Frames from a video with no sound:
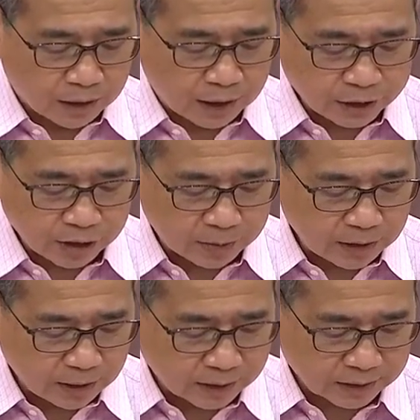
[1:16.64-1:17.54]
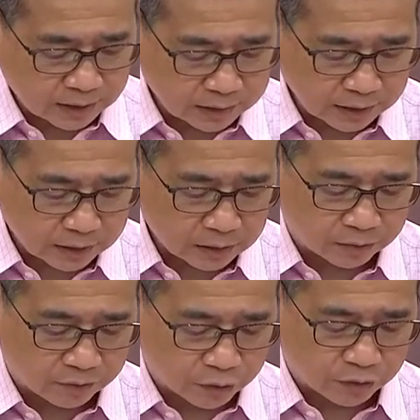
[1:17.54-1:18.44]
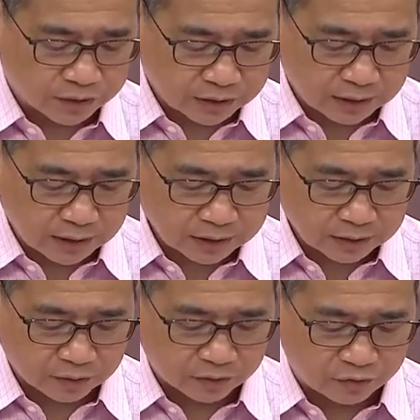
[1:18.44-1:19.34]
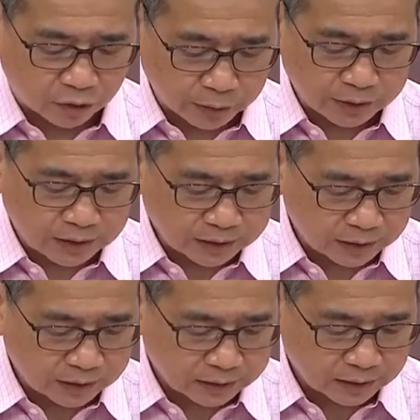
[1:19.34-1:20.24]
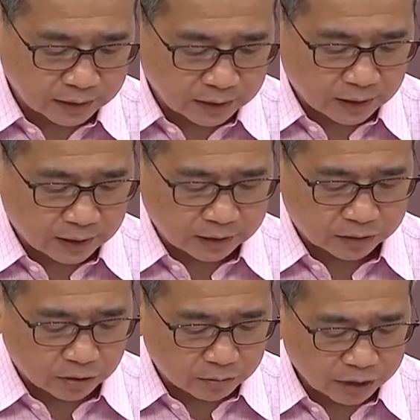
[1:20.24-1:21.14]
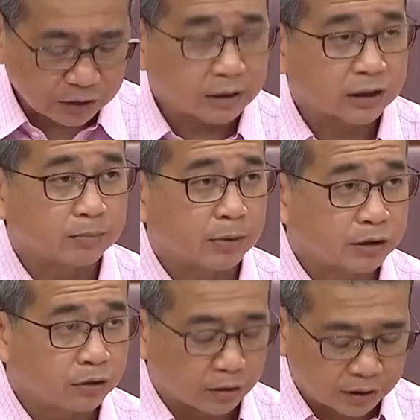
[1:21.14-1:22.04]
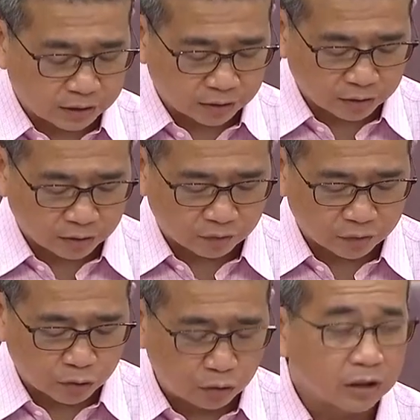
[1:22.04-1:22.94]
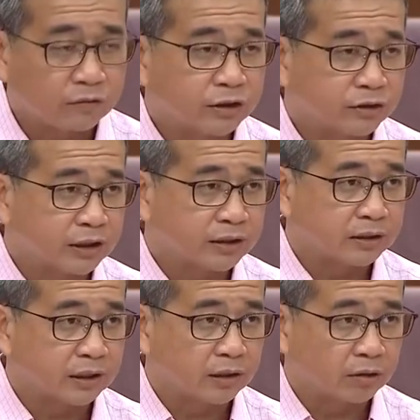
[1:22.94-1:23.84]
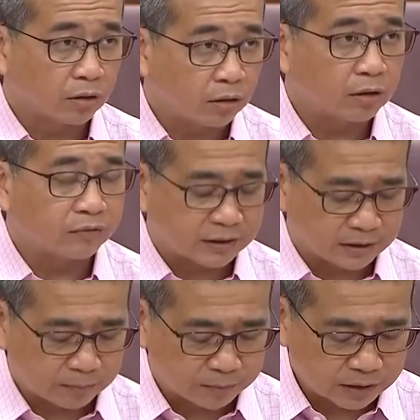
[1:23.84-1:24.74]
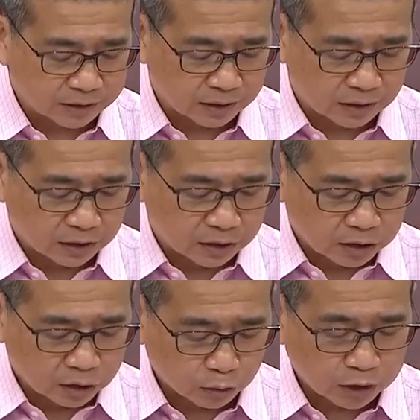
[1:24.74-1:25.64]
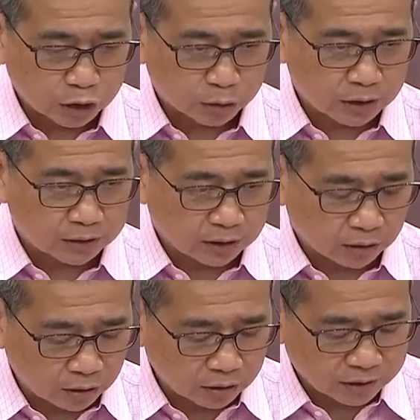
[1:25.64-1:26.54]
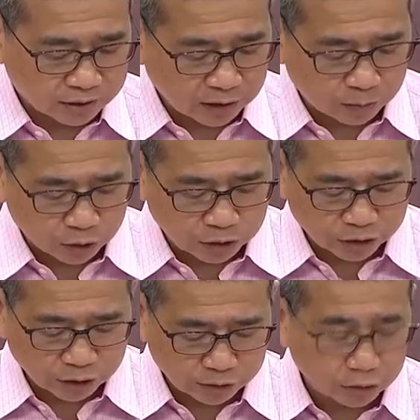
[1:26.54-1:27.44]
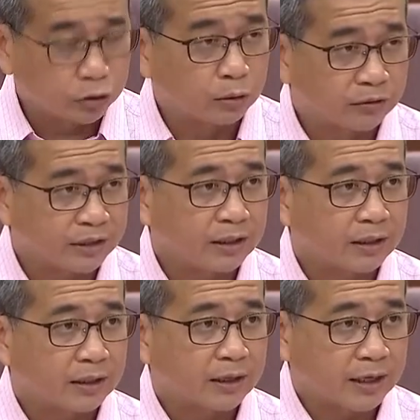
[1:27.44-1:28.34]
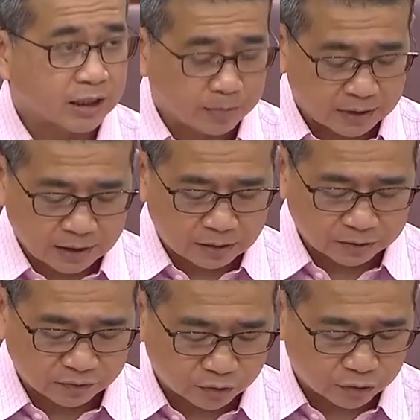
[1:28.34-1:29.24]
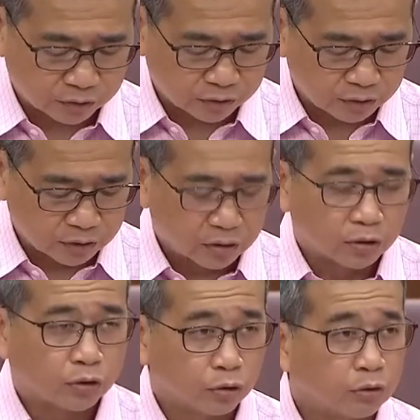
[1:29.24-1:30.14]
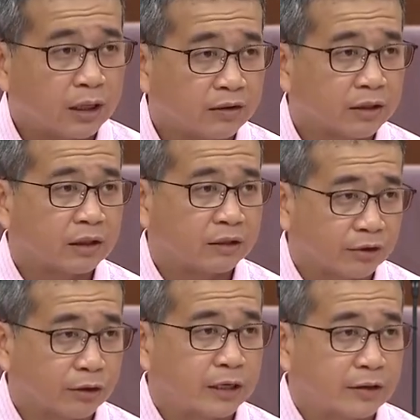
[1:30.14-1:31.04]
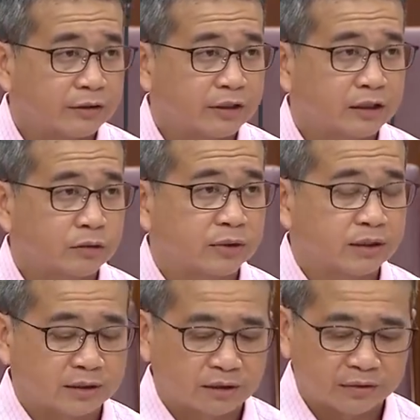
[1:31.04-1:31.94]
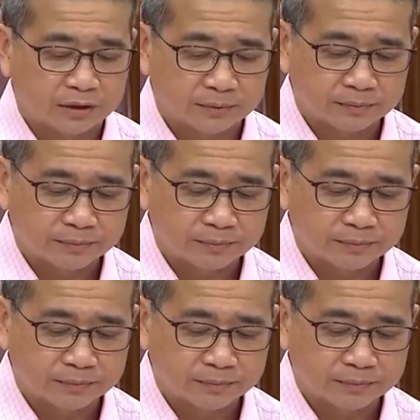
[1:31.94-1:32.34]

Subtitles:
HEB has undertaken a review of this case following the incident and has commissioned a special audit of gold inventories in all of its temples to ensure that all ceremonial jewellery has been accounted for. No other irregularities were discovered.